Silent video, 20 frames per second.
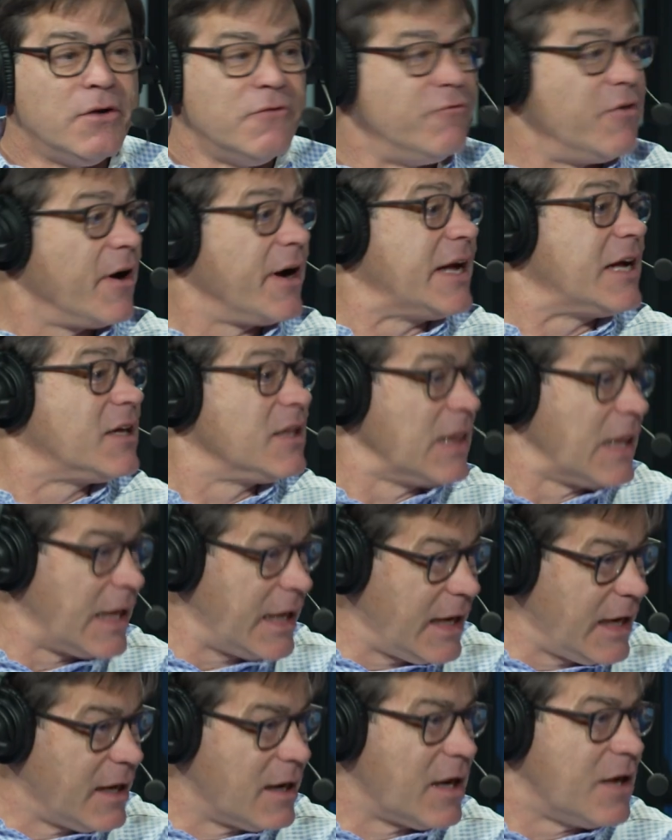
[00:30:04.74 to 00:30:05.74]
very
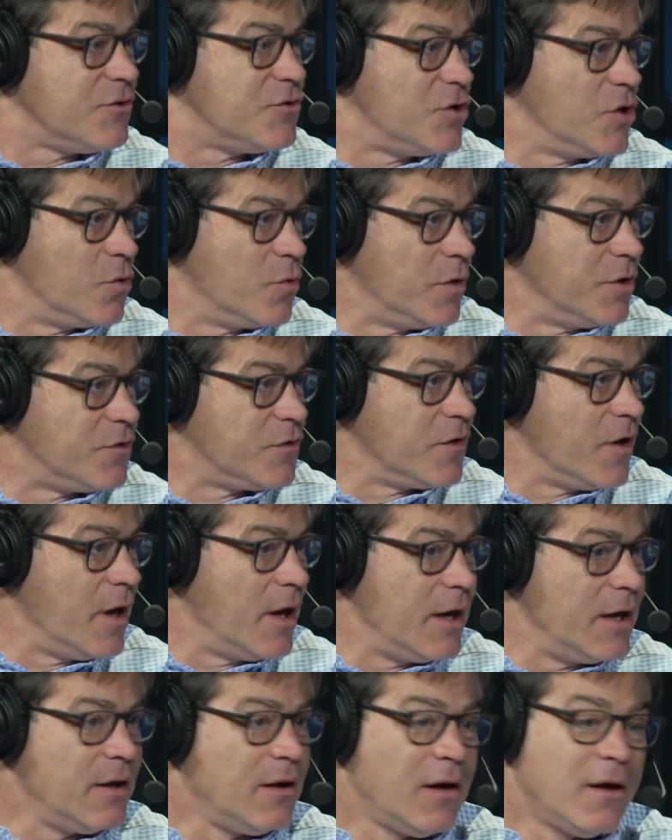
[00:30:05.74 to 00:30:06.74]
clean, as you would
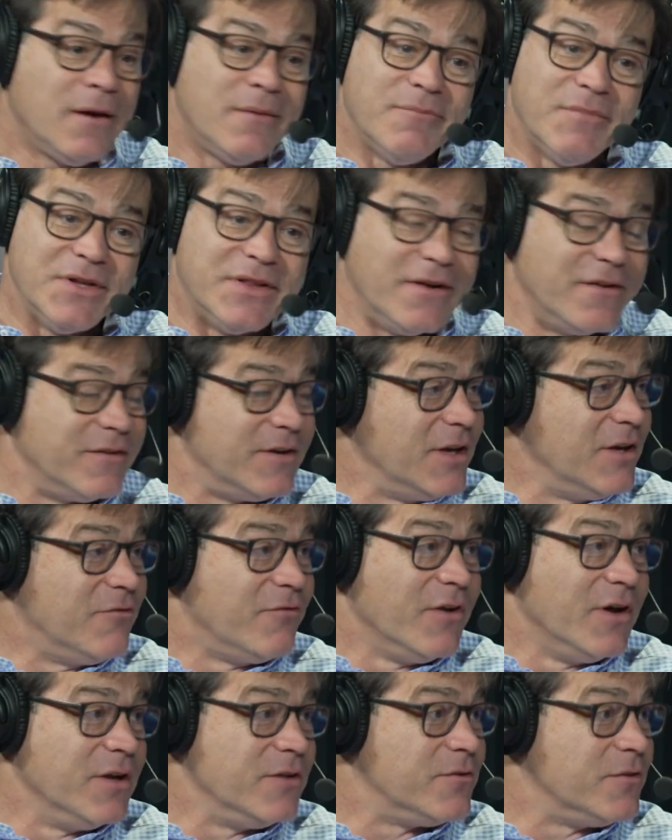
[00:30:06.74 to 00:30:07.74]
say, but their
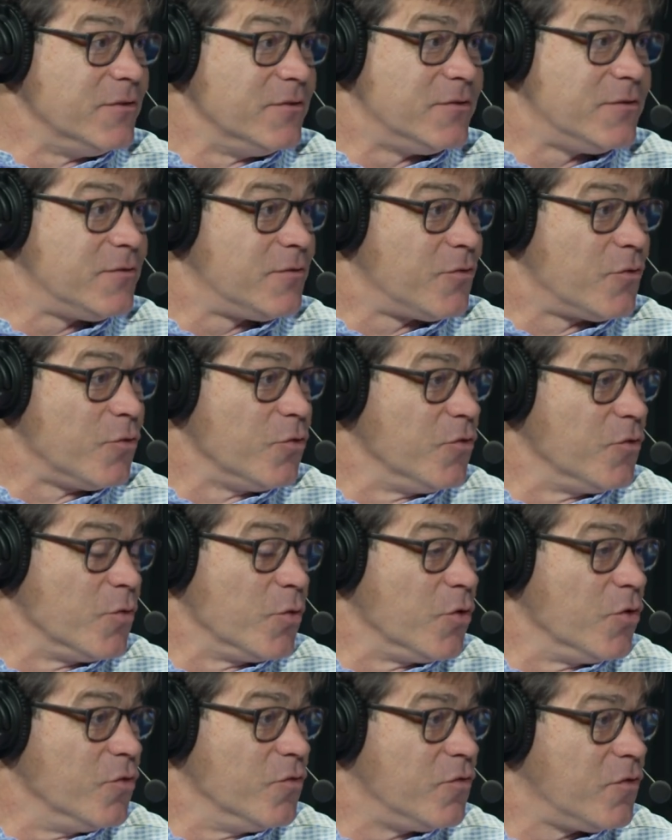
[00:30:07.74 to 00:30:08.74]
defense is through the
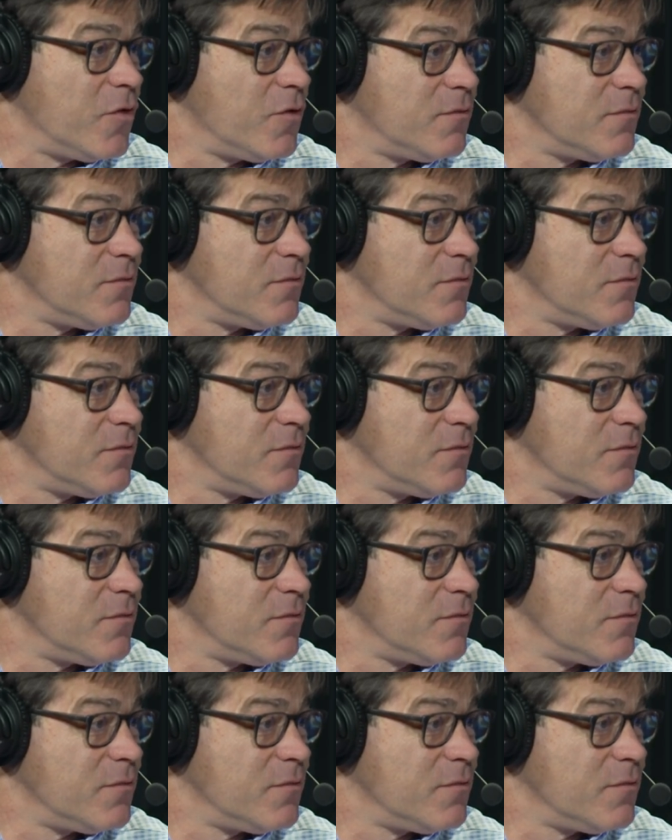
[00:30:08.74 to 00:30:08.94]
roof.